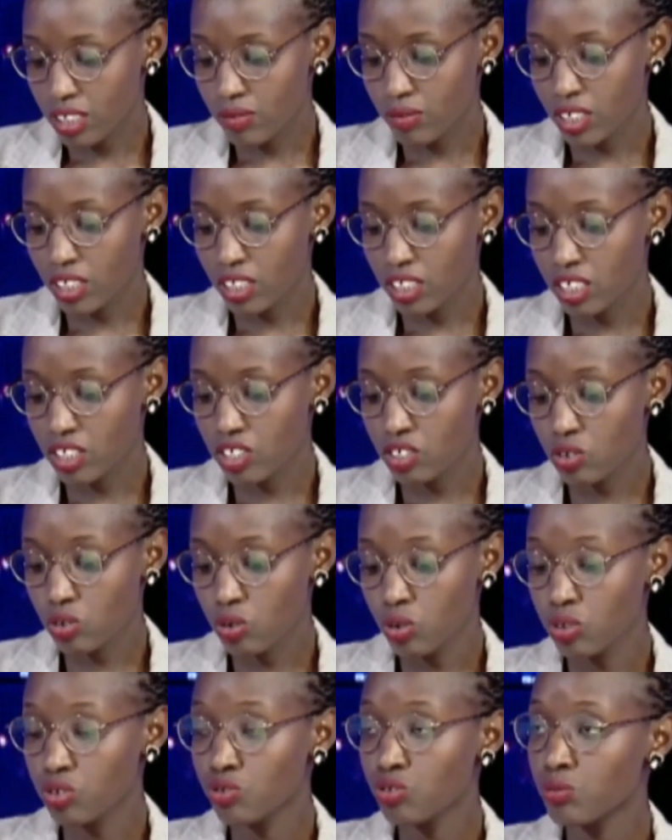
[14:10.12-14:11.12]
vaccination
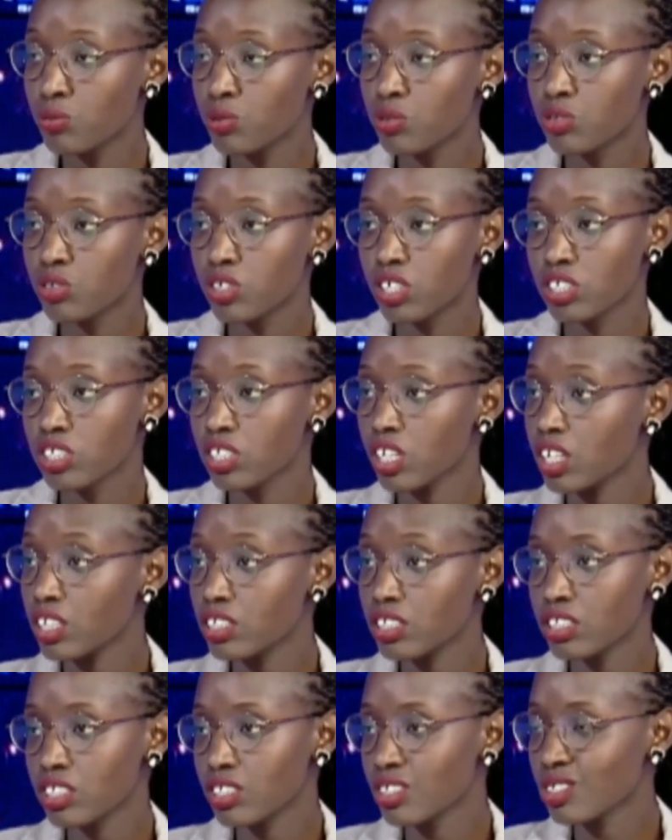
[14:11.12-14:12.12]
contribute to a
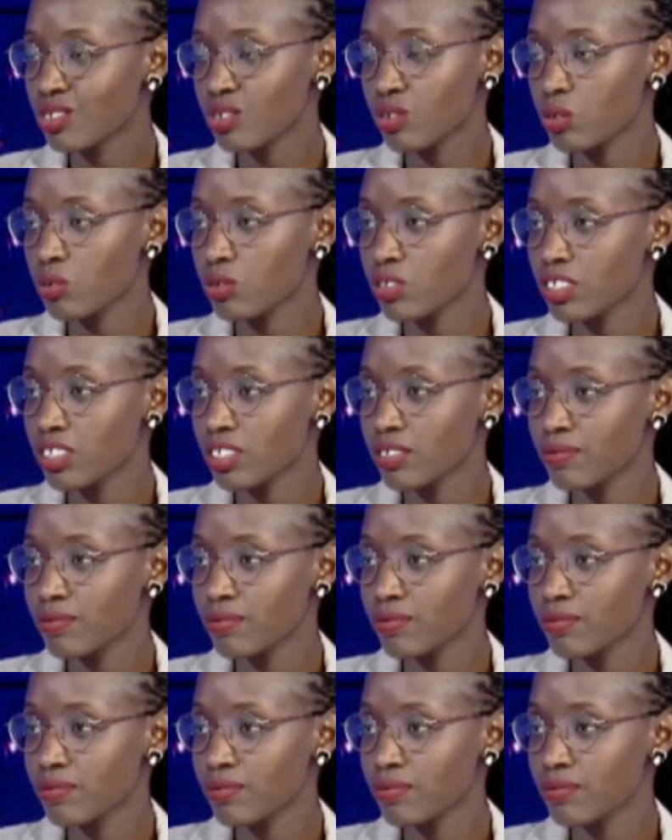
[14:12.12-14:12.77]
child's growth?